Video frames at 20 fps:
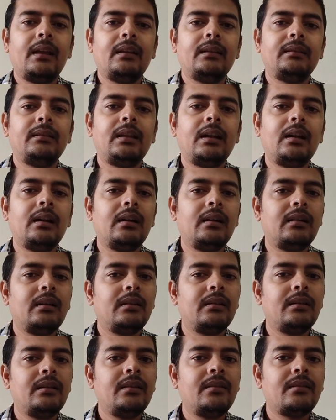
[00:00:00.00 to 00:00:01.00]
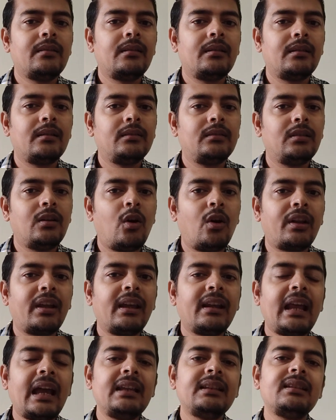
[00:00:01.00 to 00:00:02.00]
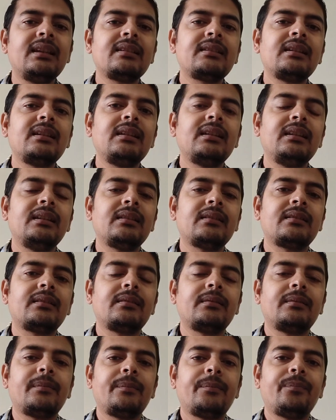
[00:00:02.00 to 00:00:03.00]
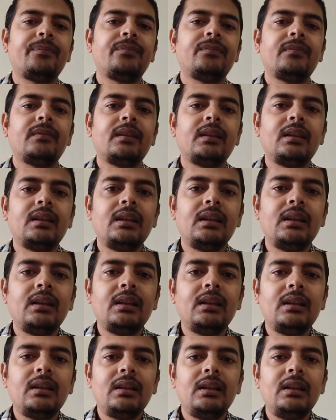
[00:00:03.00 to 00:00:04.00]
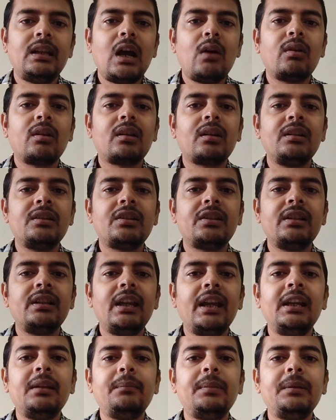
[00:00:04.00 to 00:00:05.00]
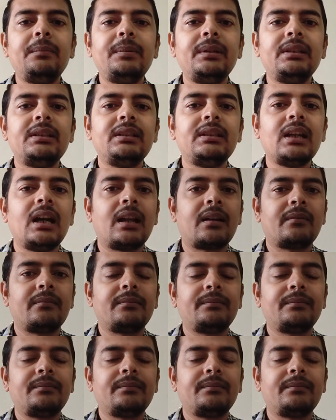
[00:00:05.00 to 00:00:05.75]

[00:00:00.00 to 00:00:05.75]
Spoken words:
The organization is in our country NBPGR,